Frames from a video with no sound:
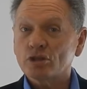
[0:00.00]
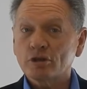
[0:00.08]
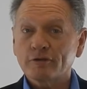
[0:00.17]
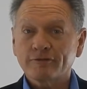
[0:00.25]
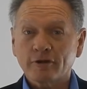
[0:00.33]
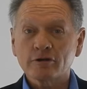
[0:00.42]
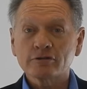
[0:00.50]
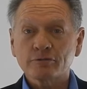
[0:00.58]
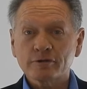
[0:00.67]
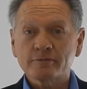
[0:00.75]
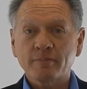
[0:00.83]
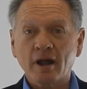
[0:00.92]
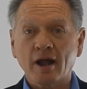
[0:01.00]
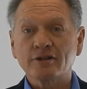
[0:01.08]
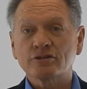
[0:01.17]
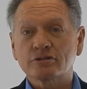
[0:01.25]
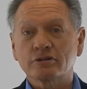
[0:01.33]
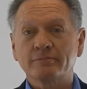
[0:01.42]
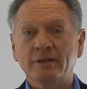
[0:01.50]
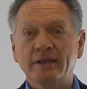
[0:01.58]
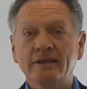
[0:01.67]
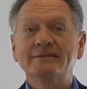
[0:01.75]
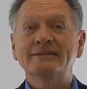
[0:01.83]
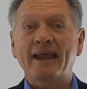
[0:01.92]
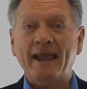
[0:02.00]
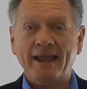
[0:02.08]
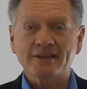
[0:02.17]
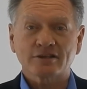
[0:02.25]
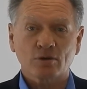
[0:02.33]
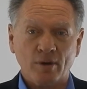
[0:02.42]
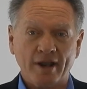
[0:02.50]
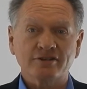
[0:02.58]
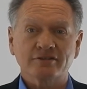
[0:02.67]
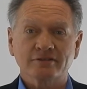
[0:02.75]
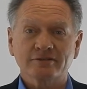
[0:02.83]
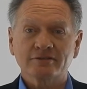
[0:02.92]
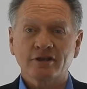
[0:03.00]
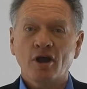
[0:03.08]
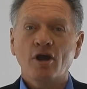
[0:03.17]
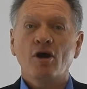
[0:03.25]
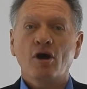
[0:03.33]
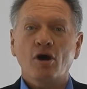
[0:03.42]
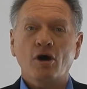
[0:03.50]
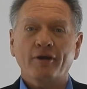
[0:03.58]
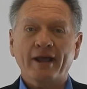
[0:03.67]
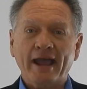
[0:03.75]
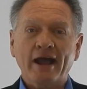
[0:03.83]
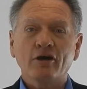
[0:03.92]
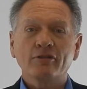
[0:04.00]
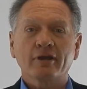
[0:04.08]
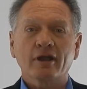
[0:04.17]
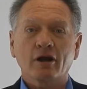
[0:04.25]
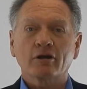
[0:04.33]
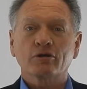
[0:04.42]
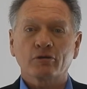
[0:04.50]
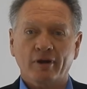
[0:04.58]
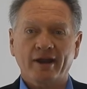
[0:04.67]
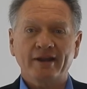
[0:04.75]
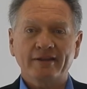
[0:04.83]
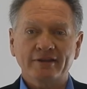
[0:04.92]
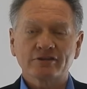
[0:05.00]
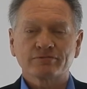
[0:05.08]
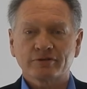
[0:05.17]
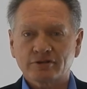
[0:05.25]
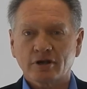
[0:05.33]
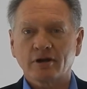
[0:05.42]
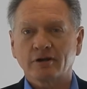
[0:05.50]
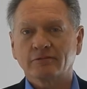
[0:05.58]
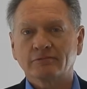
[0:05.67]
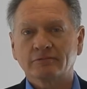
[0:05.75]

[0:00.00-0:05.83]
your first response should be to ask questions on how they are creating this return.